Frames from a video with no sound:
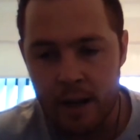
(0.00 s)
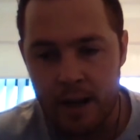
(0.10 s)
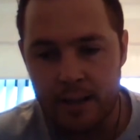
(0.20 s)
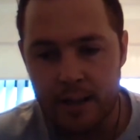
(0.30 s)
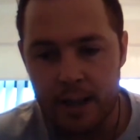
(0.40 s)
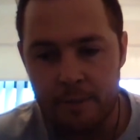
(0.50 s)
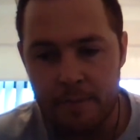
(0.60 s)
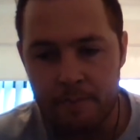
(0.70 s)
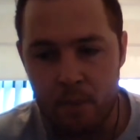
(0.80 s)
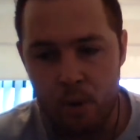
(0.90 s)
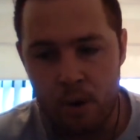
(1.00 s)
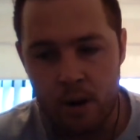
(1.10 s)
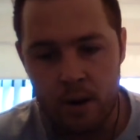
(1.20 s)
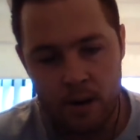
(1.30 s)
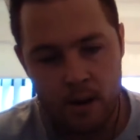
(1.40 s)
it's going to be
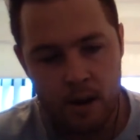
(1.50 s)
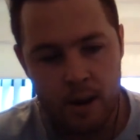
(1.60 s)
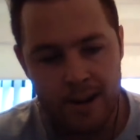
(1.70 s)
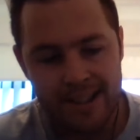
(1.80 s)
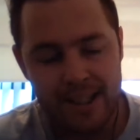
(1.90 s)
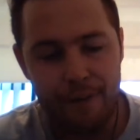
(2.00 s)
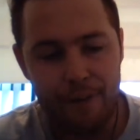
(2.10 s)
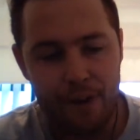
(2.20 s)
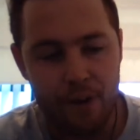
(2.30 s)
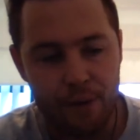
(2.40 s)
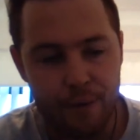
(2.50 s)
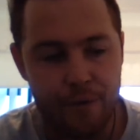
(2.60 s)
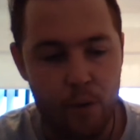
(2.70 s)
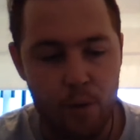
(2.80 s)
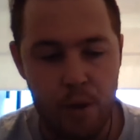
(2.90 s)
more difficult
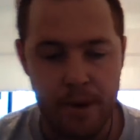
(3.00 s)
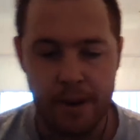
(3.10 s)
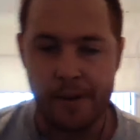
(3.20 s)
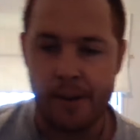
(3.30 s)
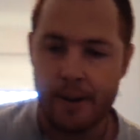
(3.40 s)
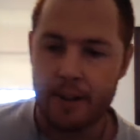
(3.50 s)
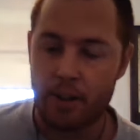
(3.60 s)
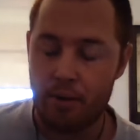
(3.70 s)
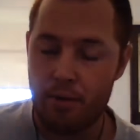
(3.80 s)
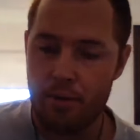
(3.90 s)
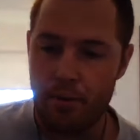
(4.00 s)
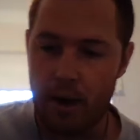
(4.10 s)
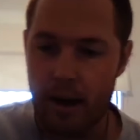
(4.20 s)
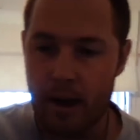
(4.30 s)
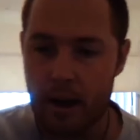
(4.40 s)
for women to